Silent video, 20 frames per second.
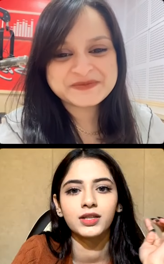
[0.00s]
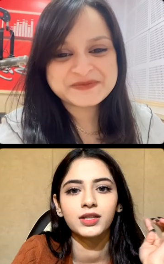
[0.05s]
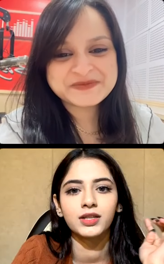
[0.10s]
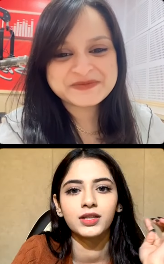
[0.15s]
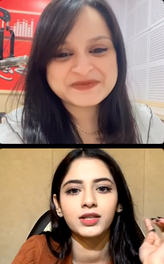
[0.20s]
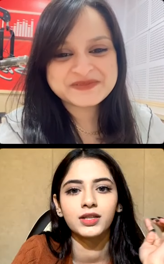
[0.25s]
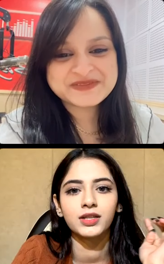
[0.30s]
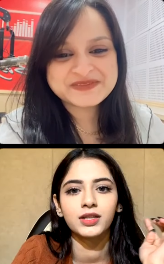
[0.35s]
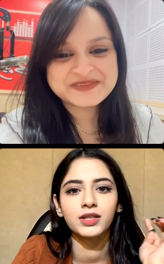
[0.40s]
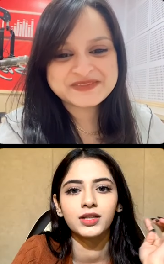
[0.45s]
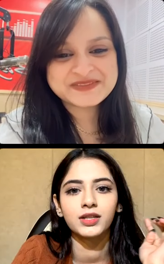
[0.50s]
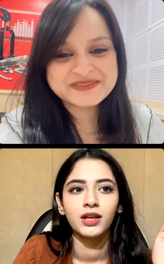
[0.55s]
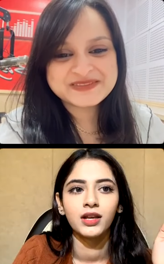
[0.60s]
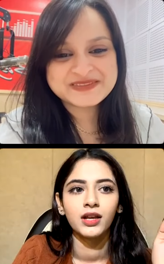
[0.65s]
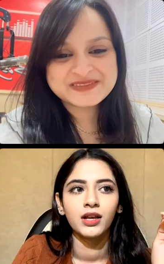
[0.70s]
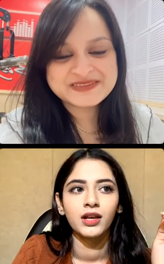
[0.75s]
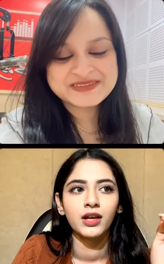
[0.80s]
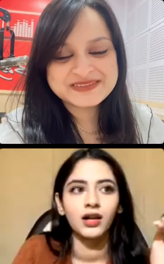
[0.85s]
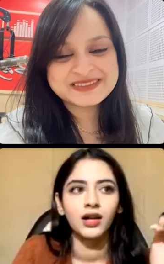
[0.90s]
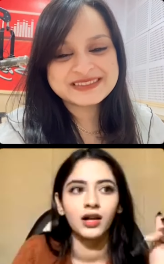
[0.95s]
Speaker 1: And
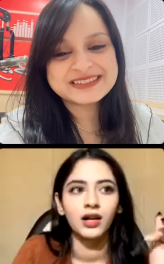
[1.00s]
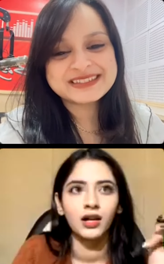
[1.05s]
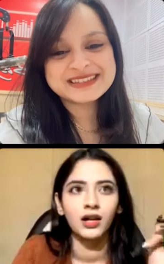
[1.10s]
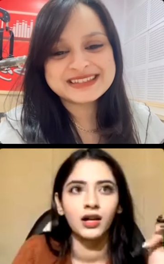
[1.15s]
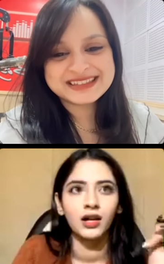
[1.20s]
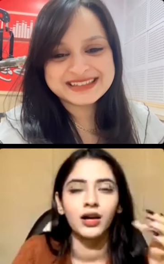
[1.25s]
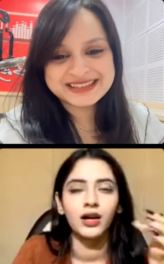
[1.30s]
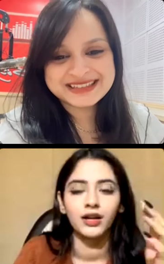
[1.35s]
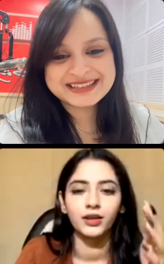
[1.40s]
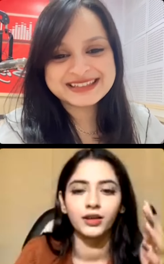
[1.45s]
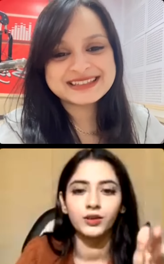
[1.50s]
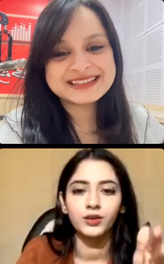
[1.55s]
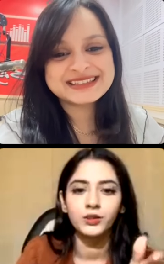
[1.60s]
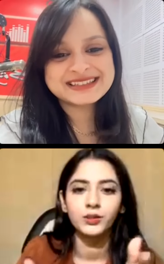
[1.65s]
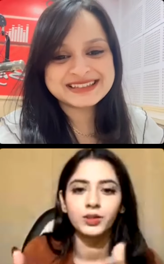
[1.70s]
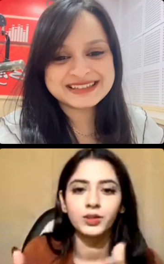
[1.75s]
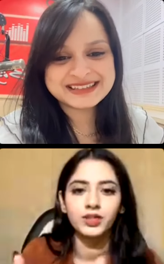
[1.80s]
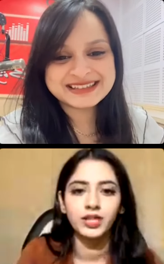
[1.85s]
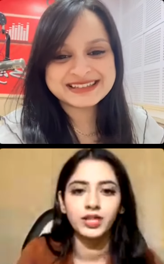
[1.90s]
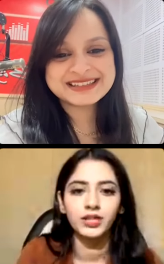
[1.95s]
uh, I used to be
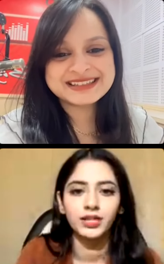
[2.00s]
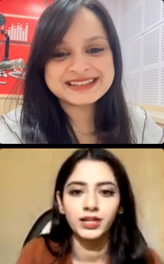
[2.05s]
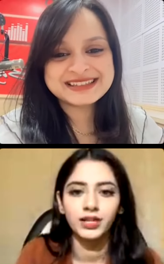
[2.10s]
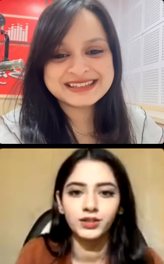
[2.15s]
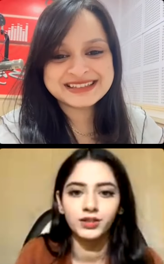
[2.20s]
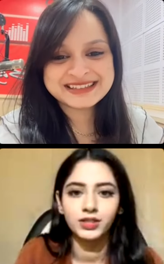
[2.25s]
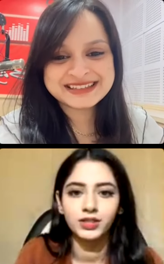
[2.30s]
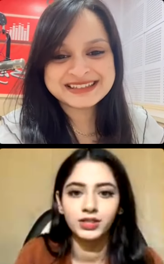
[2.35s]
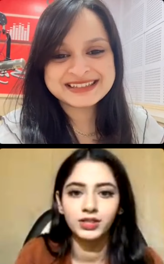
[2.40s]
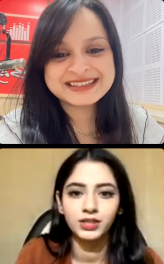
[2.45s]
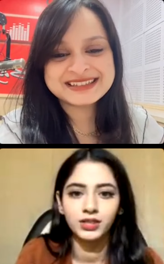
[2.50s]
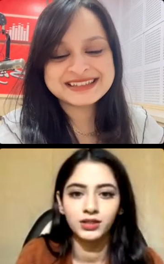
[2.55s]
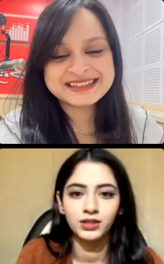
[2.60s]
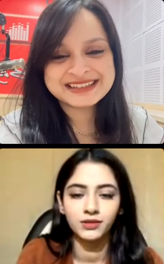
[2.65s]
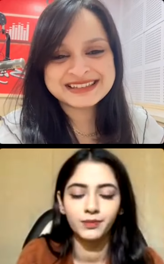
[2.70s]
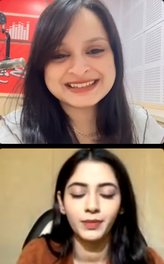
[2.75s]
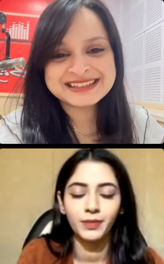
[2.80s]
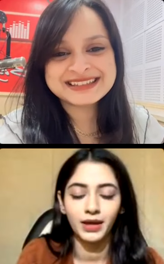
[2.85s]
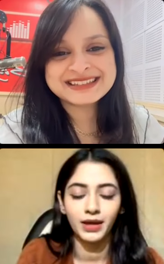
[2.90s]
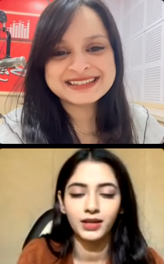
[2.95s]
a child actress in
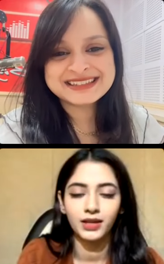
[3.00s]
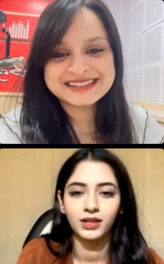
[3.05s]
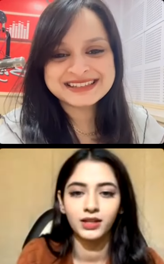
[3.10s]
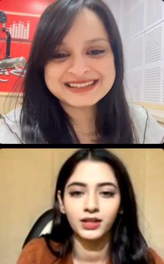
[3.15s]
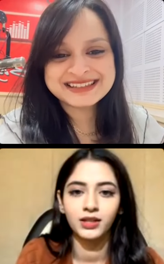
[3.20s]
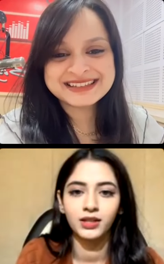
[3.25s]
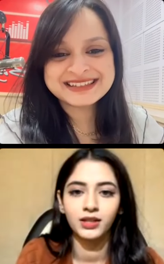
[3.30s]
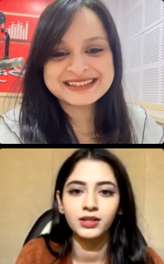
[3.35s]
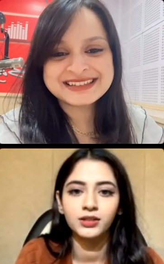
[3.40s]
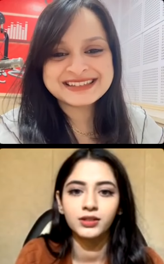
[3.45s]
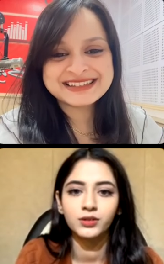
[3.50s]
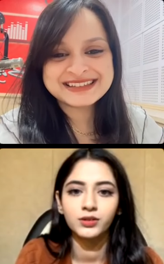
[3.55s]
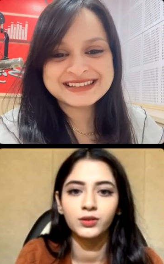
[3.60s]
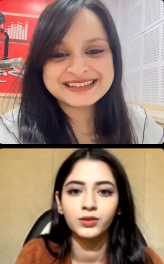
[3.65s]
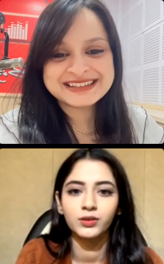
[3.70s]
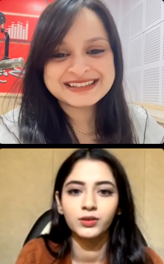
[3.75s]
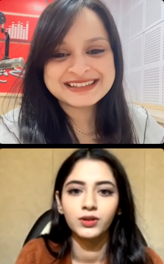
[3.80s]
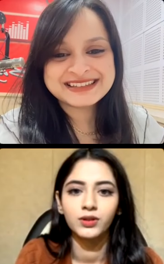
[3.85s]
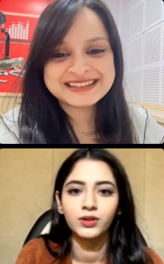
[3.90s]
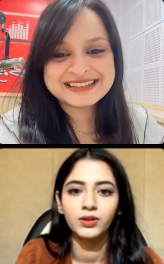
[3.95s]
back in India, so